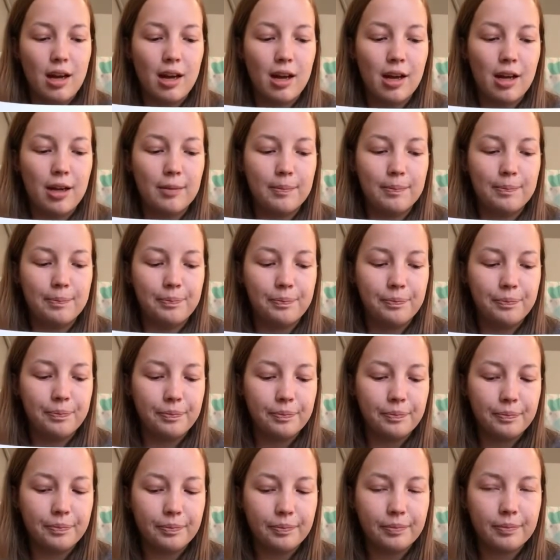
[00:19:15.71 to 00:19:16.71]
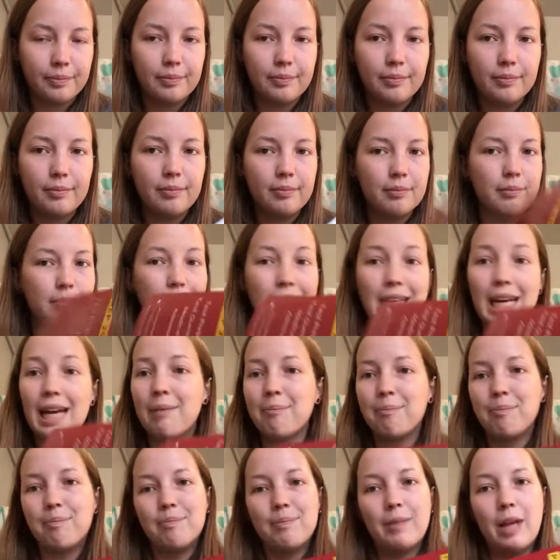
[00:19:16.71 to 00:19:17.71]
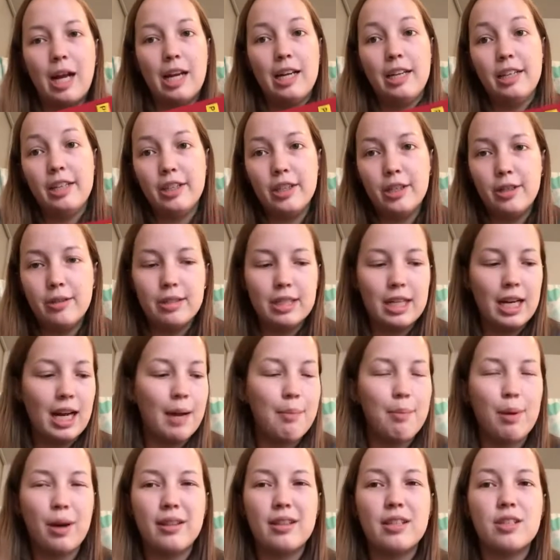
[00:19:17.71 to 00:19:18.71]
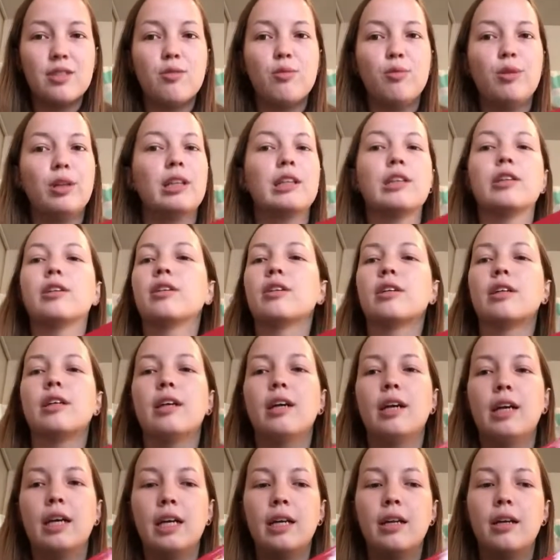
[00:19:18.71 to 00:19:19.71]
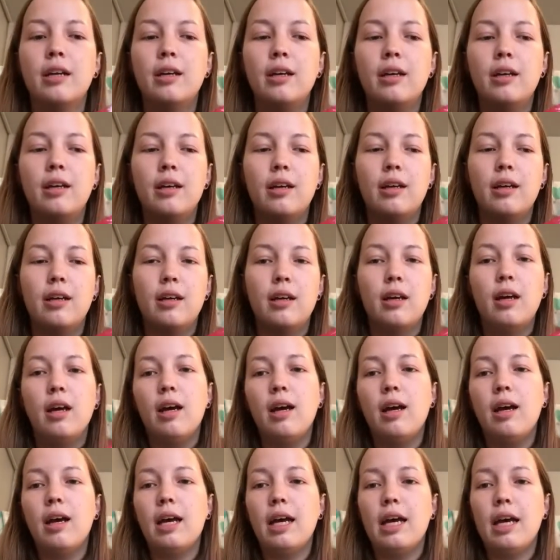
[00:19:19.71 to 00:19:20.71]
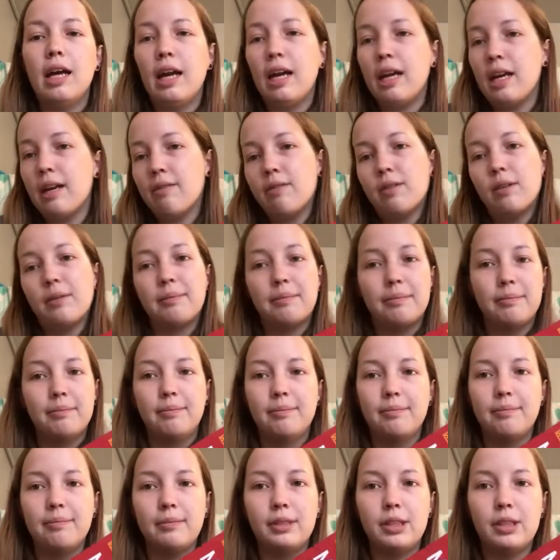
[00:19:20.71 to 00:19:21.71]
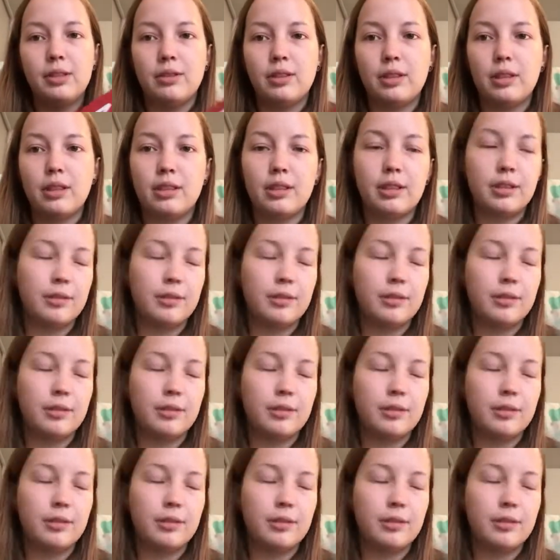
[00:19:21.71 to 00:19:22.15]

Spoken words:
But yeah, I didn't use it. I bought this really early on and I never used it.